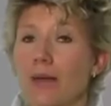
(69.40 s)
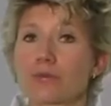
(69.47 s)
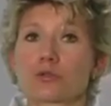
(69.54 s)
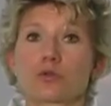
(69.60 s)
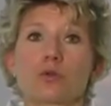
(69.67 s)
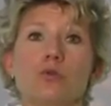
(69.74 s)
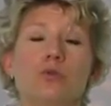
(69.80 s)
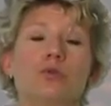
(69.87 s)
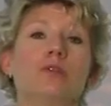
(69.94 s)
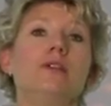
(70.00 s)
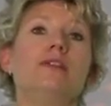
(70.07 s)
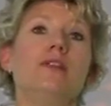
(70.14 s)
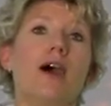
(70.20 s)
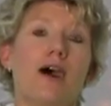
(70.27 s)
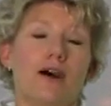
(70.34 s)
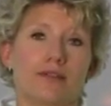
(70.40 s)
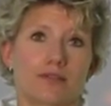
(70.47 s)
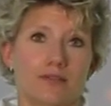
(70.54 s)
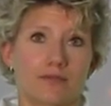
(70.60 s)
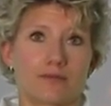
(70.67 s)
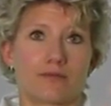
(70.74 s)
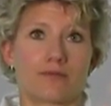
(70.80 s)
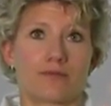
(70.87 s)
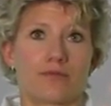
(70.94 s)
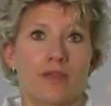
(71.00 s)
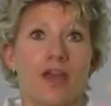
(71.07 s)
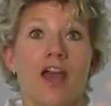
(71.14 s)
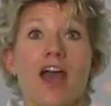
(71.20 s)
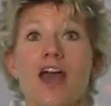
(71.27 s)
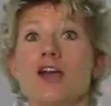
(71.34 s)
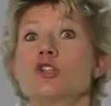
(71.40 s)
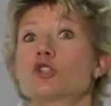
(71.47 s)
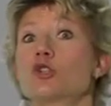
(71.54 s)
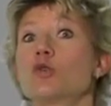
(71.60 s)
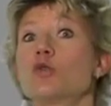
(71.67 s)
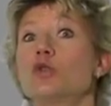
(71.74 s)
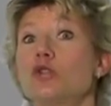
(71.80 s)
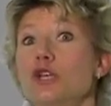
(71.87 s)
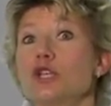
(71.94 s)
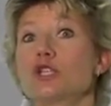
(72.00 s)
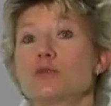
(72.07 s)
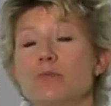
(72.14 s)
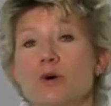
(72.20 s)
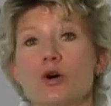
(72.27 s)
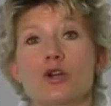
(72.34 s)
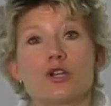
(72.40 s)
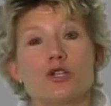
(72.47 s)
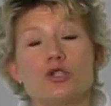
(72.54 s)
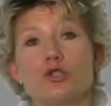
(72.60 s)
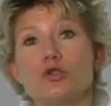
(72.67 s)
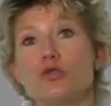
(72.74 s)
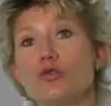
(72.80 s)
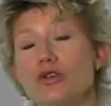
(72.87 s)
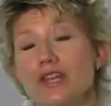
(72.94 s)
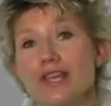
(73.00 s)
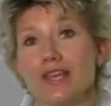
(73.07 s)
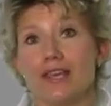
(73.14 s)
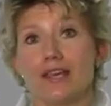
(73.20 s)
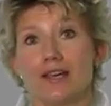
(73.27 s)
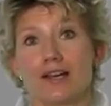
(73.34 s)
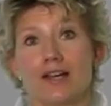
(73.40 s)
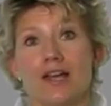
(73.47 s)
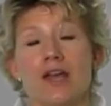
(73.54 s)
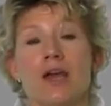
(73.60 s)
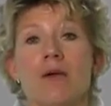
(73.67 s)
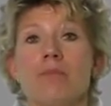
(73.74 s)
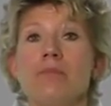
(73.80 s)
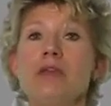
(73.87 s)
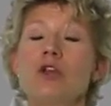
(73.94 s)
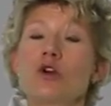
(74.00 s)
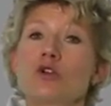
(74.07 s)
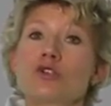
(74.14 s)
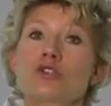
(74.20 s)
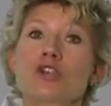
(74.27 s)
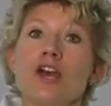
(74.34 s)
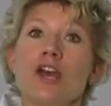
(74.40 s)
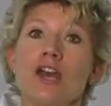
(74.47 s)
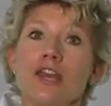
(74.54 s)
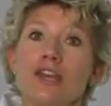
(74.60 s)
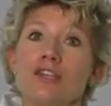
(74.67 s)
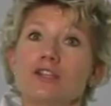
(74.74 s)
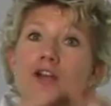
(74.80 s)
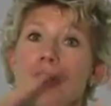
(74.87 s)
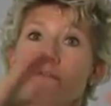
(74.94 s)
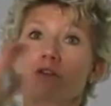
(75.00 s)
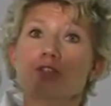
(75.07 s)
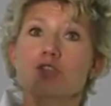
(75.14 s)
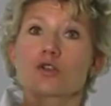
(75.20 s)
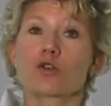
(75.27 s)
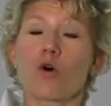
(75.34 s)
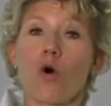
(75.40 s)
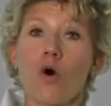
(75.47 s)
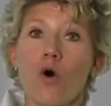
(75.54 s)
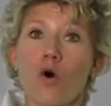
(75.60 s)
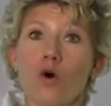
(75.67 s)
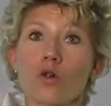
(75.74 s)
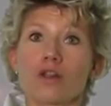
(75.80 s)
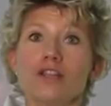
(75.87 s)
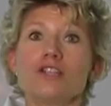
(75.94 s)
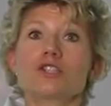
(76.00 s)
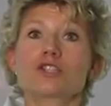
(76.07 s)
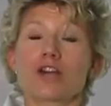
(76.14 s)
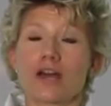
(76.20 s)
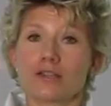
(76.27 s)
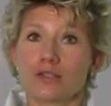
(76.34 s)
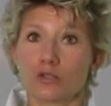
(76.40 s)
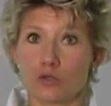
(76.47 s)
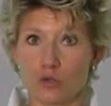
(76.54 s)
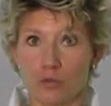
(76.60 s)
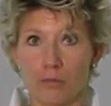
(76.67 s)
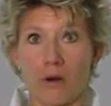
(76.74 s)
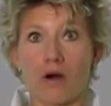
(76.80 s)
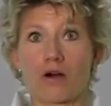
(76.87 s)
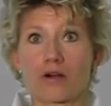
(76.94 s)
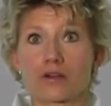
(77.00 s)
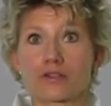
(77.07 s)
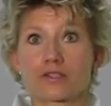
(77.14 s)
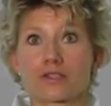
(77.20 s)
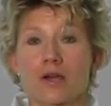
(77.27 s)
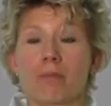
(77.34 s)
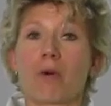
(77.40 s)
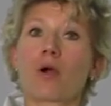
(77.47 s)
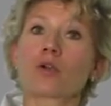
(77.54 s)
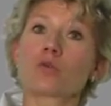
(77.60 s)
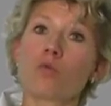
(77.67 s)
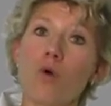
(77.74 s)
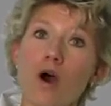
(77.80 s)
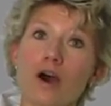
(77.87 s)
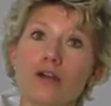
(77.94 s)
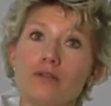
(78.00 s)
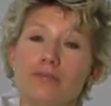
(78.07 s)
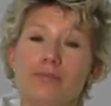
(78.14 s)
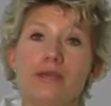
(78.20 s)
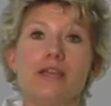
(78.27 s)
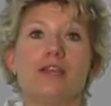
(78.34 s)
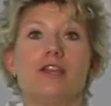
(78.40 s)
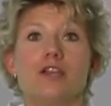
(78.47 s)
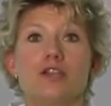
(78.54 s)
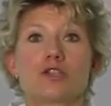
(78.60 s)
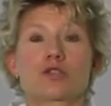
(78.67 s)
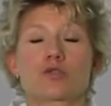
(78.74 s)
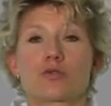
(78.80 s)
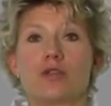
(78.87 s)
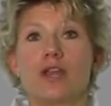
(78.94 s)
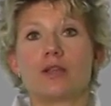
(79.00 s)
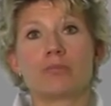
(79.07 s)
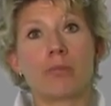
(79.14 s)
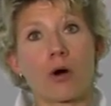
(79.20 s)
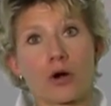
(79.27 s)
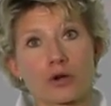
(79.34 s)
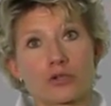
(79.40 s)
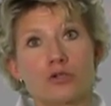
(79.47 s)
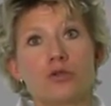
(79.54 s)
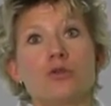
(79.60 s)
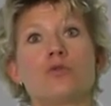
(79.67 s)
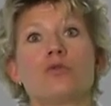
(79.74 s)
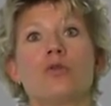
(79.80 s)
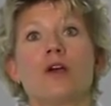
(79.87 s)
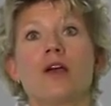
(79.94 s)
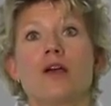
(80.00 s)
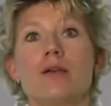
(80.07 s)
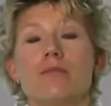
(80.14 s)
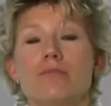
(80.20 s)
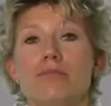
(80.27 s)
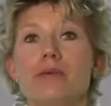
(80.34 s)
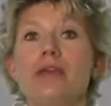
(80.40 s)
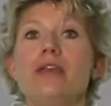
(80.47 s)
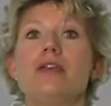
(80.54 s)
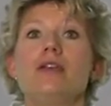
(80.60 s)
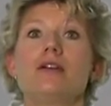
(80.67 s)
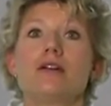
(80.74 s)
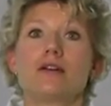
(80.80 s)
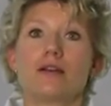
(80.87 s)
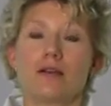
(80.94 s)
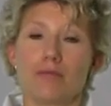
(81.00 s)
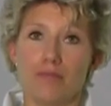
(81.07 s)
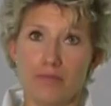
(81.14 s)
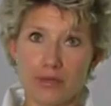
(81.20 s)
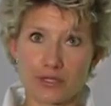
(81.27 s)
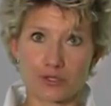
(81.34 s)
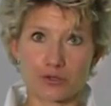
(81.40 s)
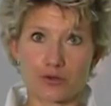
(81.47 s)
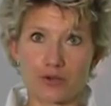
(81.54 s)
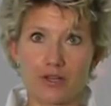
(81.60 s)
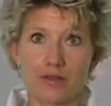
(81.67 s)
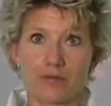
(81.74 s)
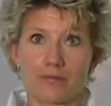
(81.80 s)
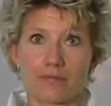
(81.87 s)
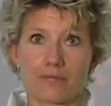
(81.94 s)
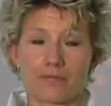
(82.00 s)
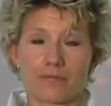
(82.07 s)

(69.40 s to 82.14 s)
Absolutely not. And so this book is unique because it covers it all inside the two parts. Part one being history and part two being mystery.